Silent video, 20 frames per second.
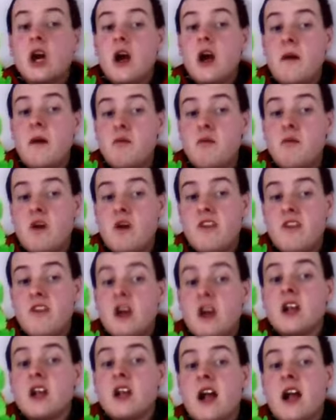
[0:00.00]
Come on, Werther,
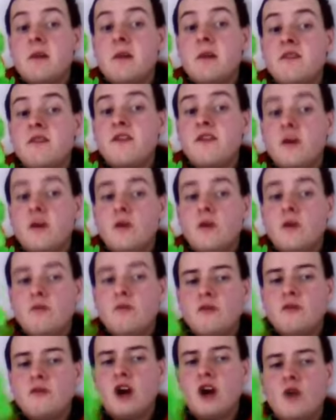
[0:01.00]
come to the funeral.
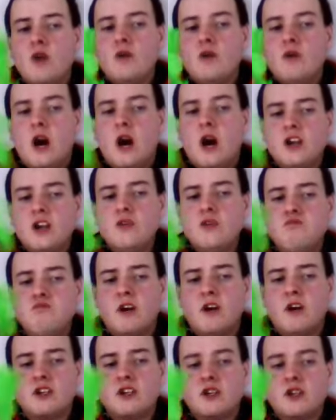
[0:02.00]
No, I don't
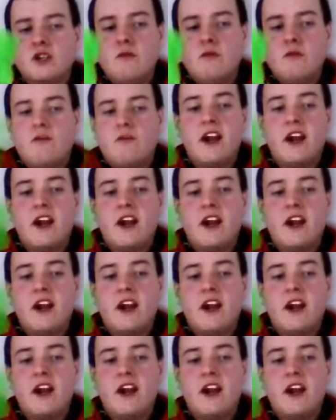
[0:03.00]
want to.